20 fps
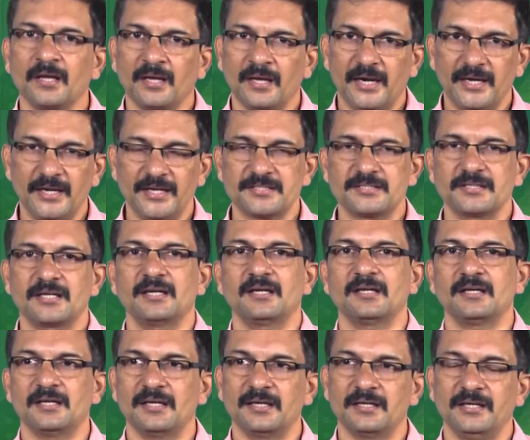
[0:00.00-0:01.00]

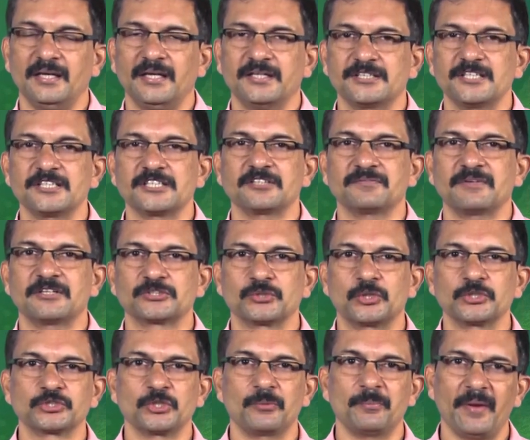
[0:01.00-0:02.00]
Additional extension was
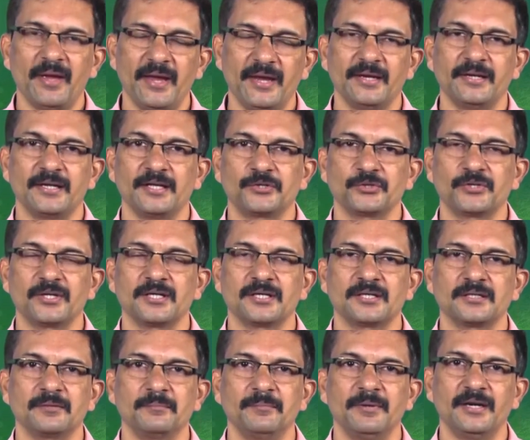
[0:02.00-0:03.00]
also made to
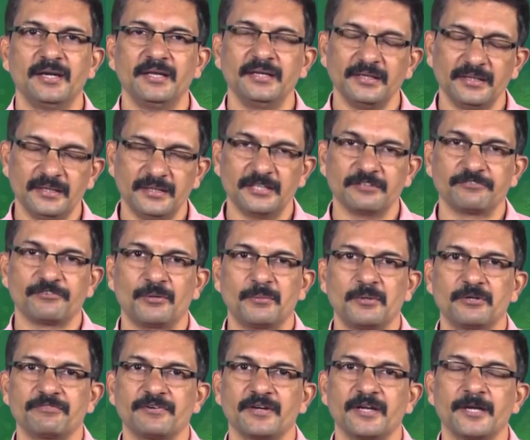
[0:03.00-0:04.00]
the building in the form
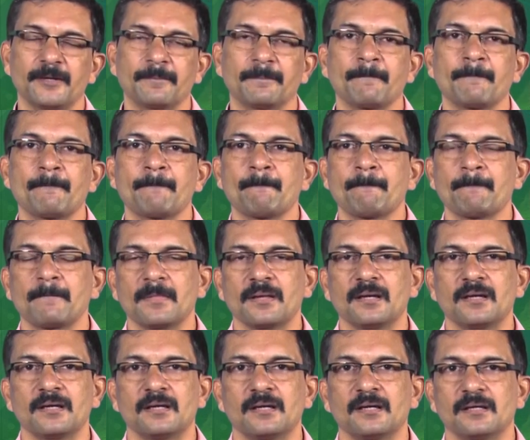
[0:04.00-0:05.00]
of a
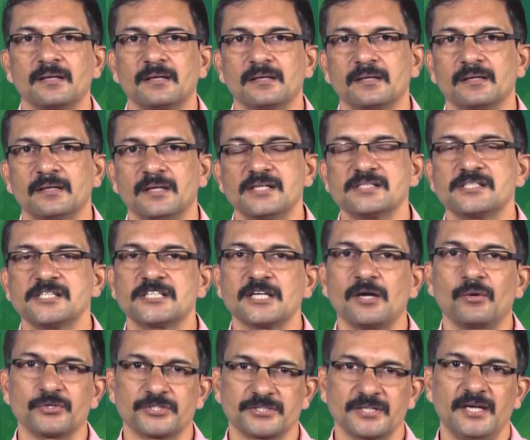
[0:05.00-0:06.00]
sit
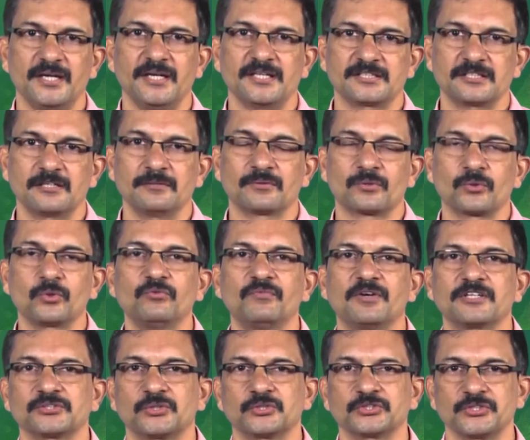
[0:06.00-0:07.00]
out. Additional room
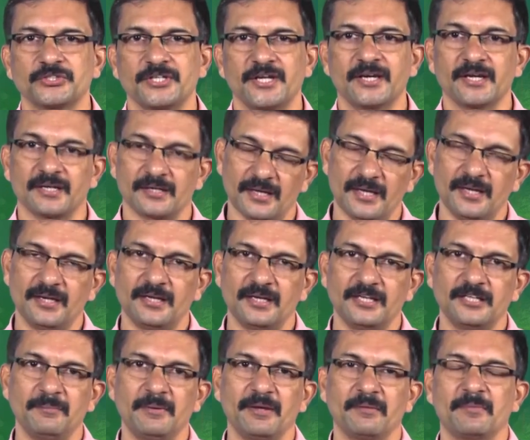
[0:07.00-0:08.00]
was also taken, and in
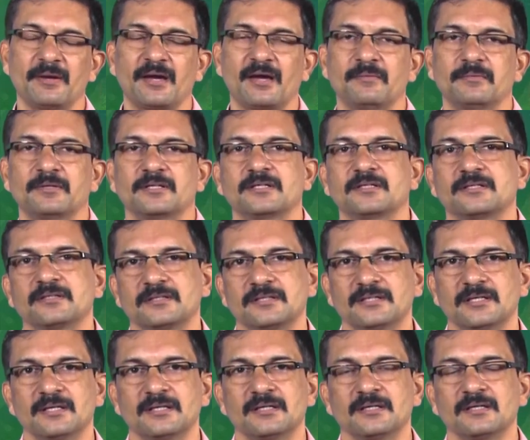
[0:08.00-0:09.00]

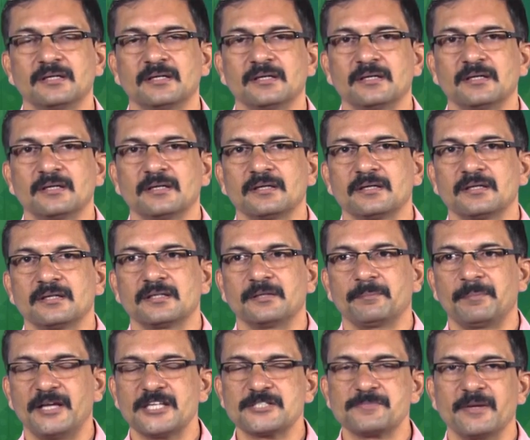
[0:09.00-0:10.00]
the
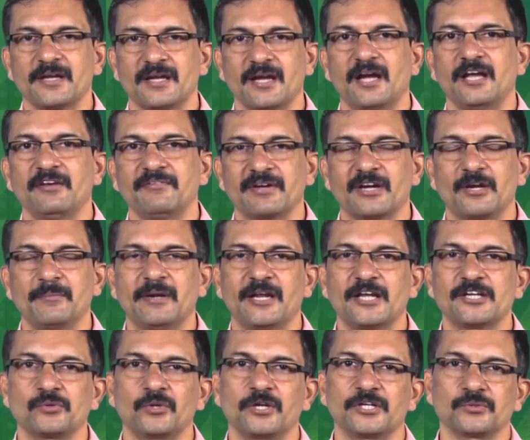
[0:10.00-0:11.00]
place behind we have made
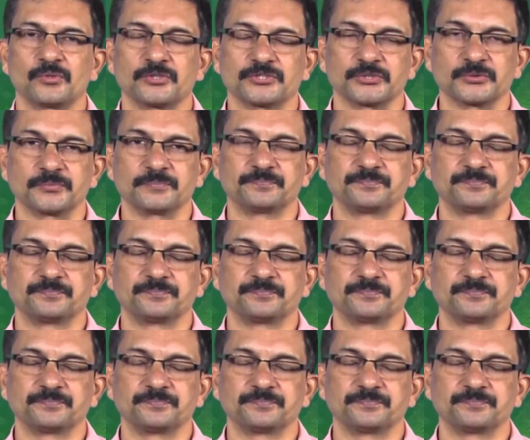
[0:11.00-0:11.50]
a toilet also.